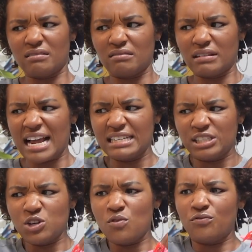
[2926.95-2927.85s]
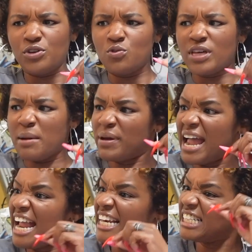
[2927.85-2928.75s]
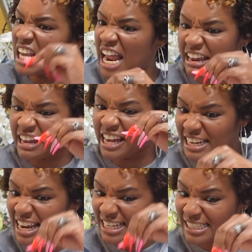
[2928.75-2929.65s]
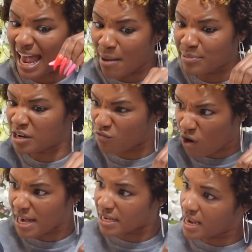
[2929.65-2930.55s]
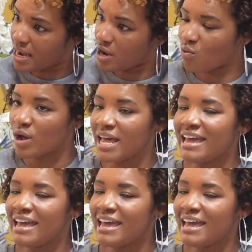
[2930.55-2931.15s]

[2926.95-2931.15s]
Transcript: I can still feel that pain. It's like it's happening right now.